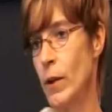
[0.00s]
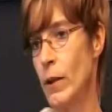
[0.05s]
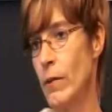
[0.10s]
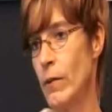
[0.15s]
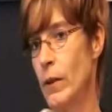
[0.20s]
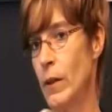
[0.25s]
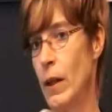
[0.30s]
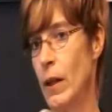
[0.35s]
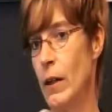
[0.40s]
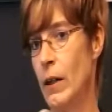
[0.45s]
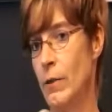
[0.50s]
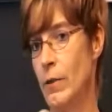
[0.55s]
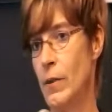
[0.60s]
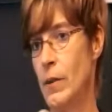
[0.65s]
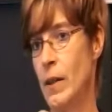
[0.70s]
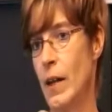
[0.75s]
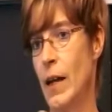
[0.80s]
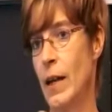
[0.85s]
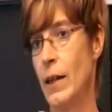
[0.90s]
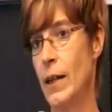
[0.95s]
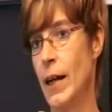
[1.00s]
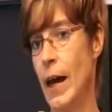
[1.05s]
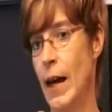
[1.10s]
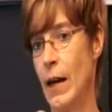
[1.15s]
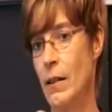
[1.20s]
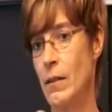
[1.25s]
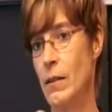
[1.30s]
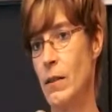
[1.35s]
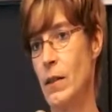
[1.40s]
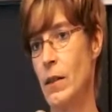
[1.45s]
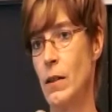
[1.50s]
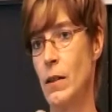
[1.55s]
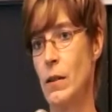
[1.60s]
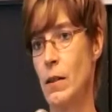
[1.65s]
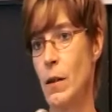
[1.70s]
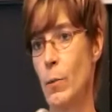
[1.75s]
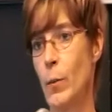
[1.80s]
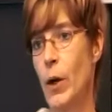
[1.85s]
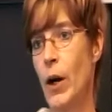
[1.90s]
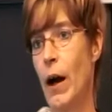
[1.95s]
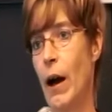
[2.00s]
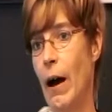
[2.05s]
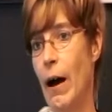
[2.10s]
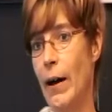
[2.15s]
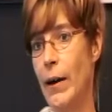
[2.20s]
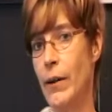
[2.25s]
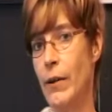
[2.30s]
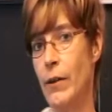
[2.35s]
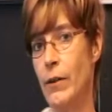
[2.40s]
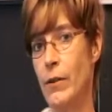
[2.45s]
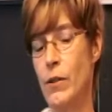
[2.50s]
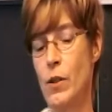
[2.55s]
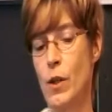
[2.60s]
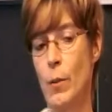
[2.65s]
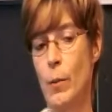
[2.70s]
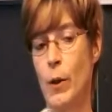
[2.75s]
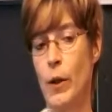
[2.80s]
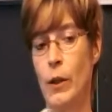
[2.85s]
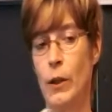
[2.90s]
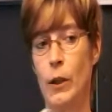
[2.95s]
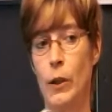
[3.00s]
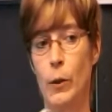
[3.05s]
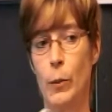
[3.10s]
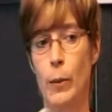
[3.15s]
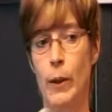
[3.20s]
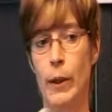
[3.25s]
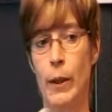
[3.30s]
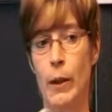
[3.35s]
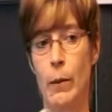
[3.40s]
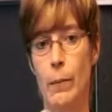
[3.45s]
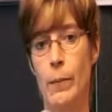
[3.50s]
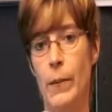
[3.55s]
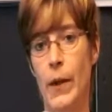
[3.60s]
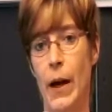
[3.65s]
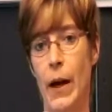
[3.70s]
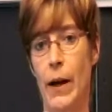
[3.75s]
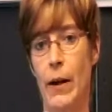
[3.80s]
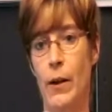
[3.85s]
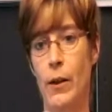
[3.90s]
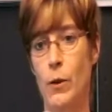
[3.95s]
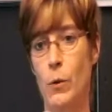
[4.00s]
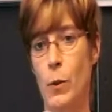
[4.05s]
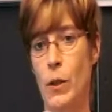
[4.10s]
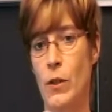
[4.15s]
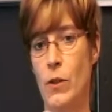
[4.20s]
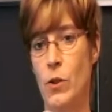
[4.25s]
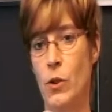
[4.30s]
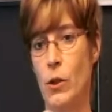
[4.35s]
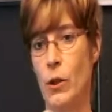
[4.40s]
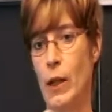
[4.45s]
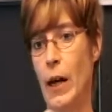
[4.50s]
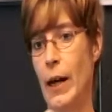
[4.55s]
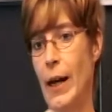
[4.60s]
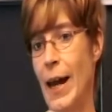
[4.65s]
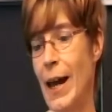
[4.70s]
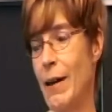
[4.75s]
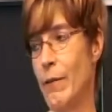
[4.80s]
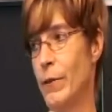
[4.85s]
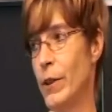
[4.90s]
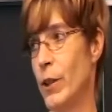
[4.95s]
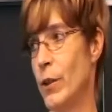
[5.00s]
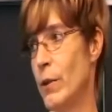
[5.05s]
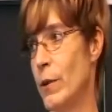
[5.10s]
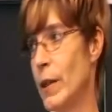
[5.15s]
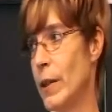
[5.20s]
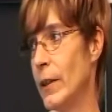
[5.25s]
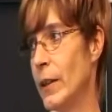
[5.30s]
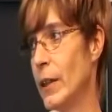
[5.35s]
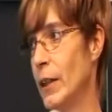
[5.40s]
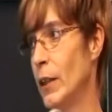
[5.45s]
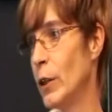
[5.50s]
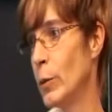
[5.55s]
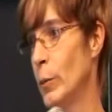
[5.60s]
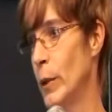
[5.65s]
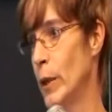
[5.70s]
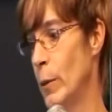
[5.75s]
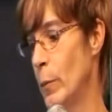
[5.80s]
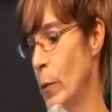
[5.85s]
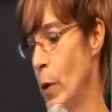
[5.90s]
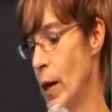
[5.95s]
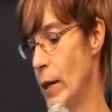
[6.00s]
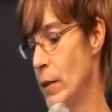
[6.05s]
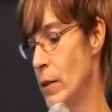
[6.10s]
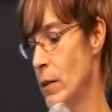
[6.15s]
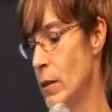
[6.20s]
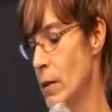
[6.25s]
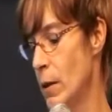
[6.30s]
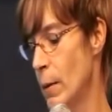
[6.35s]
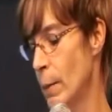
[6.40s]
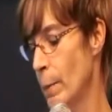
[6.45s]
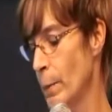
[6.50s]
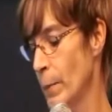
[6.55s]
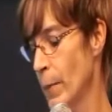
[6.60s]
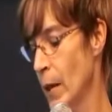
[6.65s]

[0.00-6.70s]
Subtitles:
We have a lot of sand castings. Some are iron, some are aluminum. The iron ones are a lot heavier than the aluminum ones.